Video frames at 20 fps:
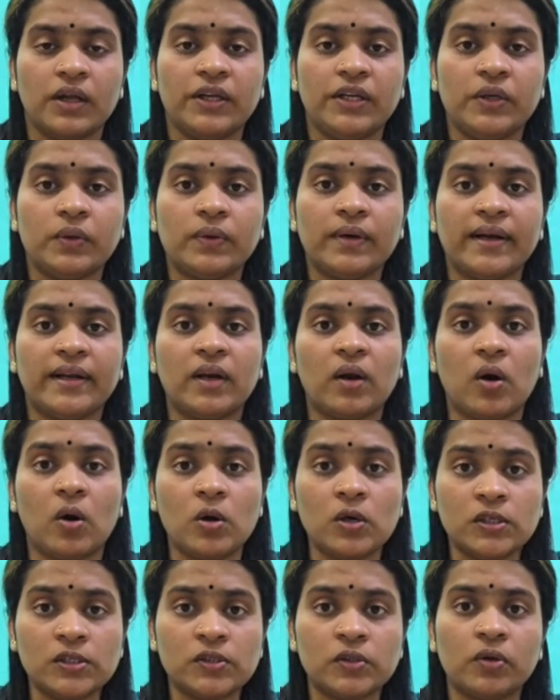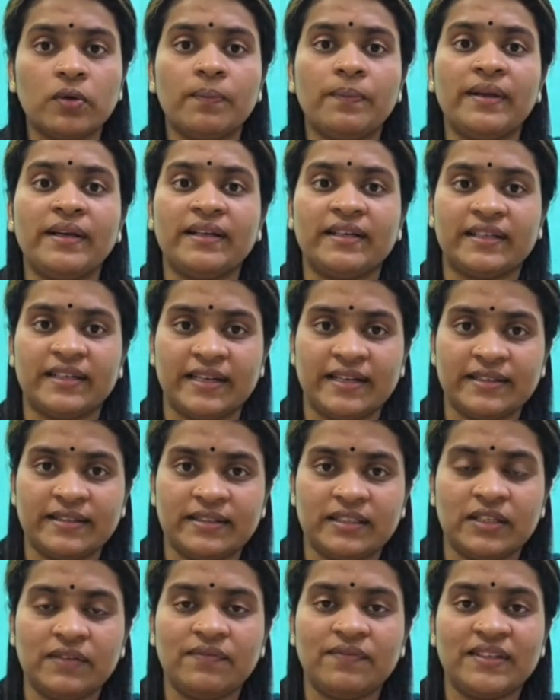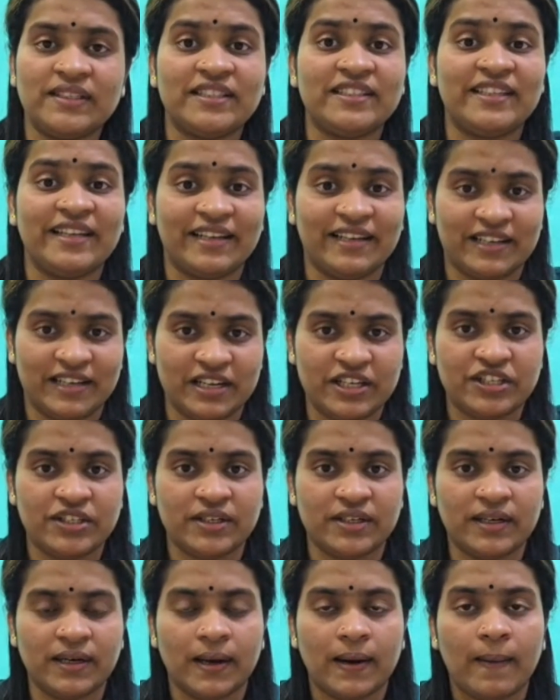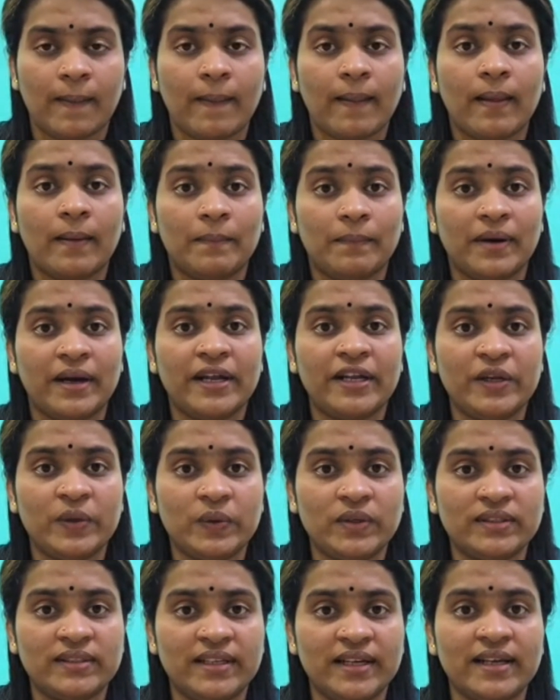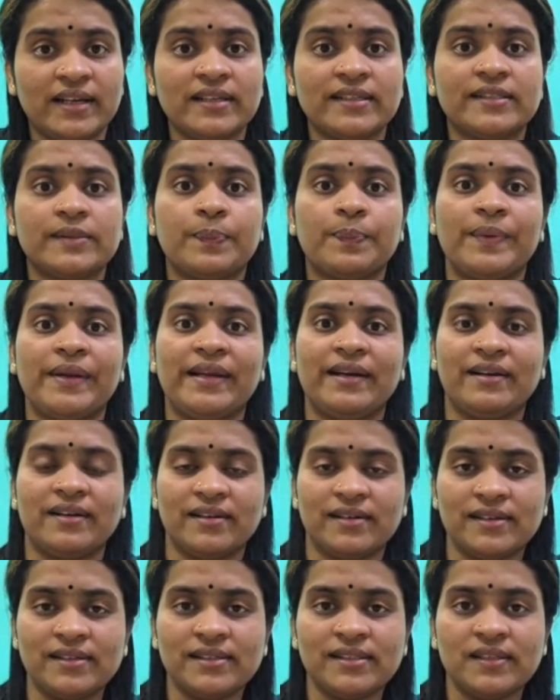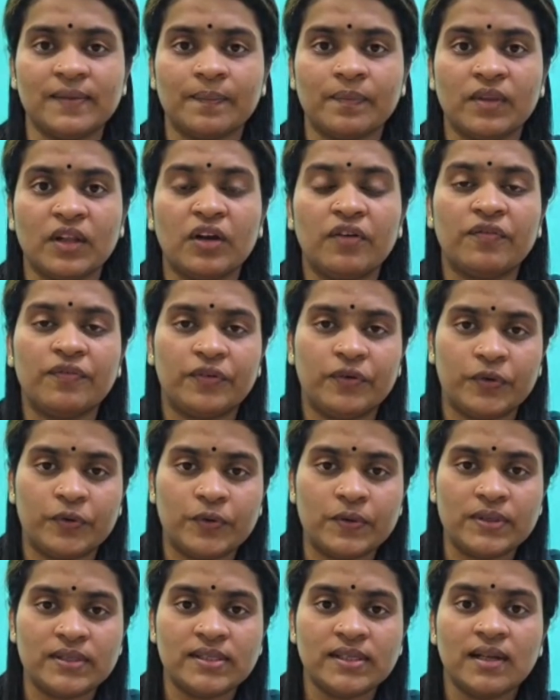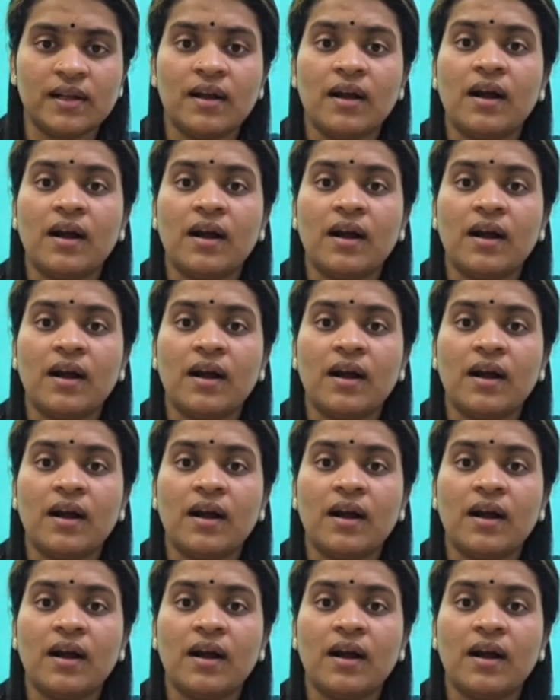You can also be creative with decoration by using sprinkles, fruits,